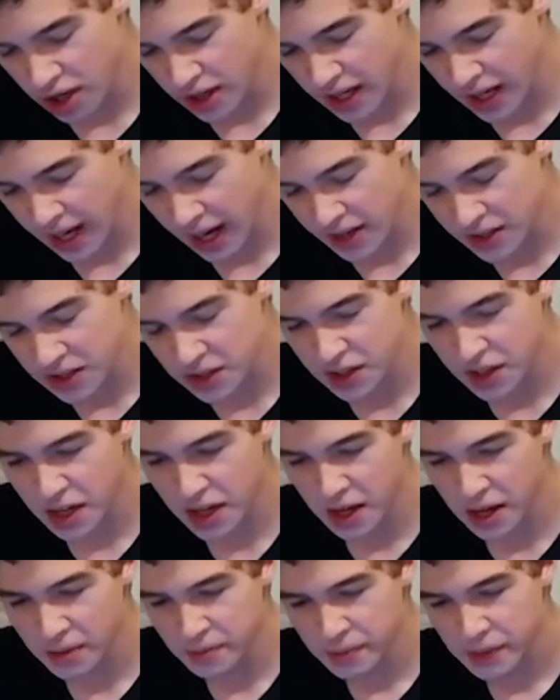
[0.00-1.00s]
I guess
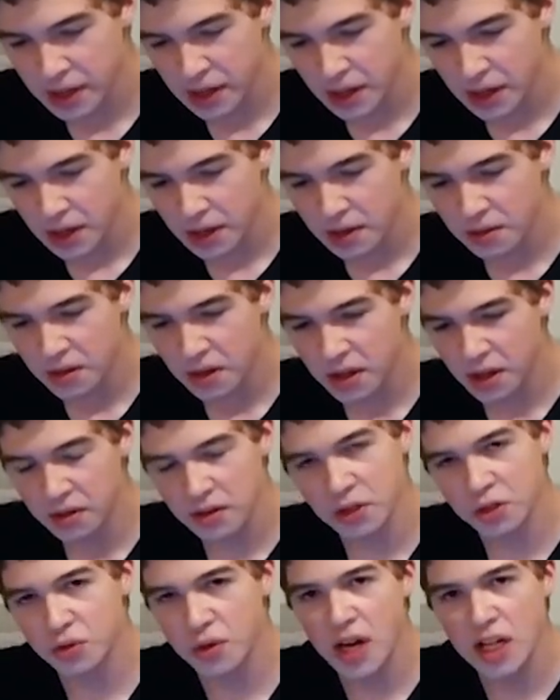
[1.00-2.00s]
the
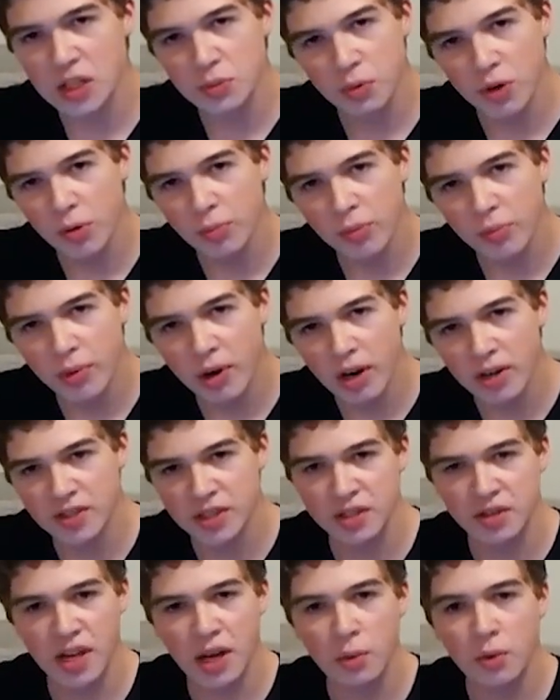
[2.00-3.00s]
transferable parts I
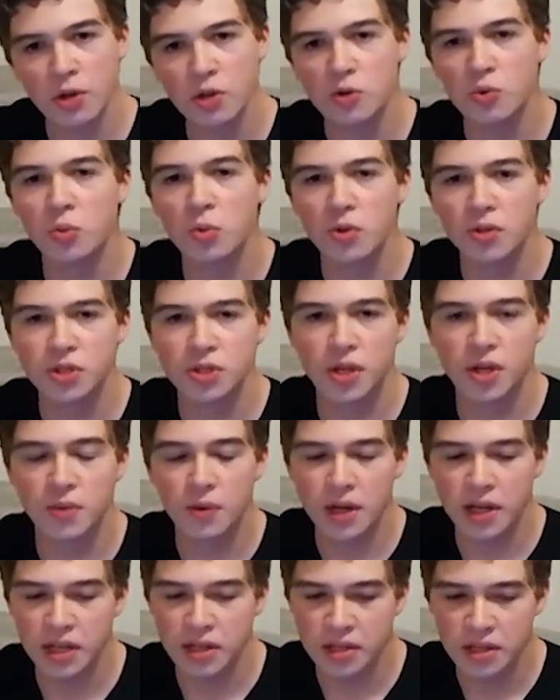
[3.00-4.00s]
thought were cool, so I
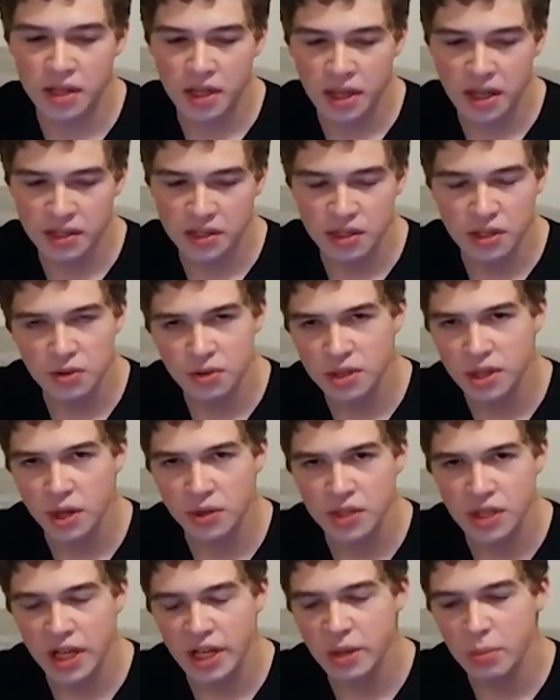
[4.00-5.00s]
wanted to use
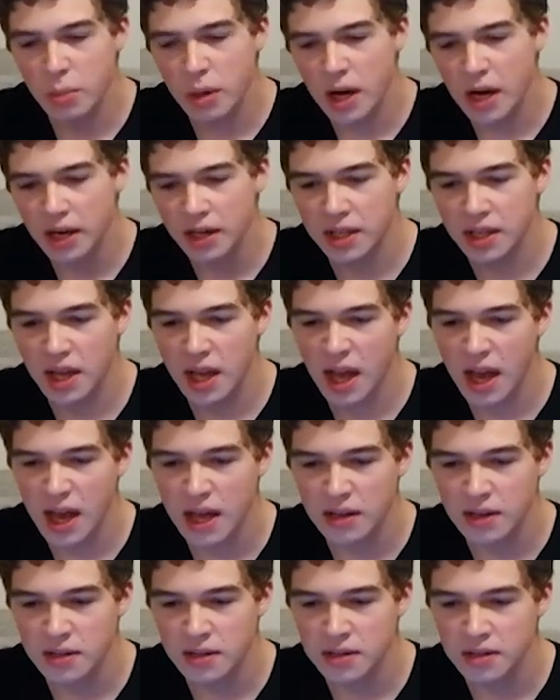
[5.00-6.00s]
those on a mock,
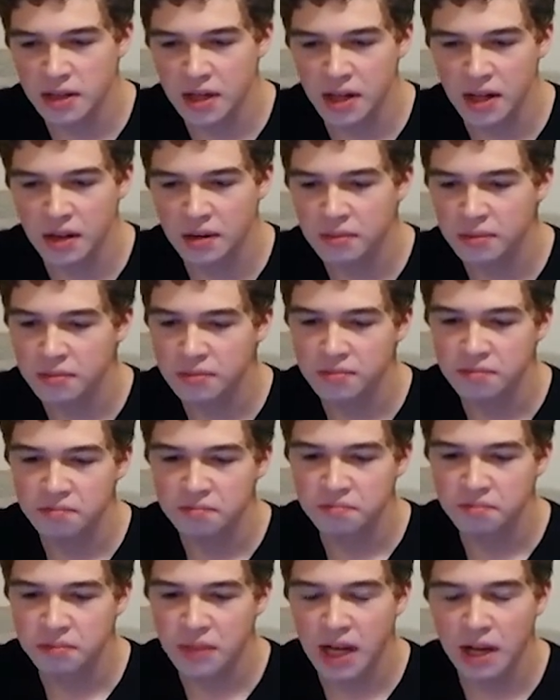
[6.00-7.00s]
and
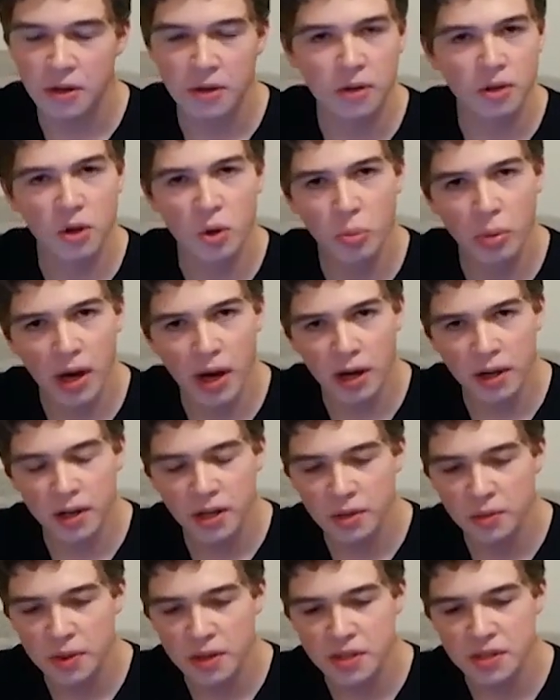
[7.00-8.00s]
I don't know,
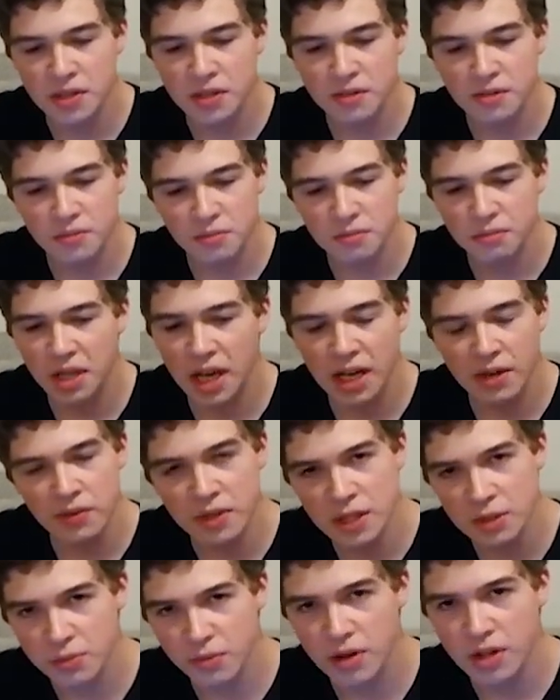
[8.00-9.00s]
Kopaka was kind of an
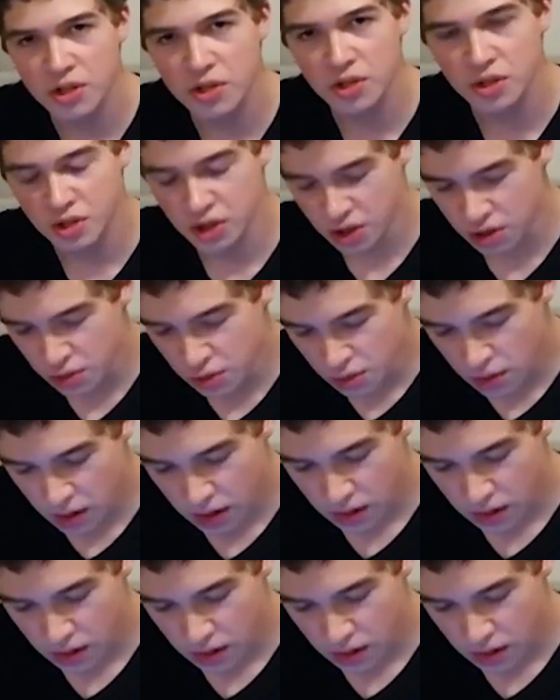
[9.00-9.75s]
inspiration too.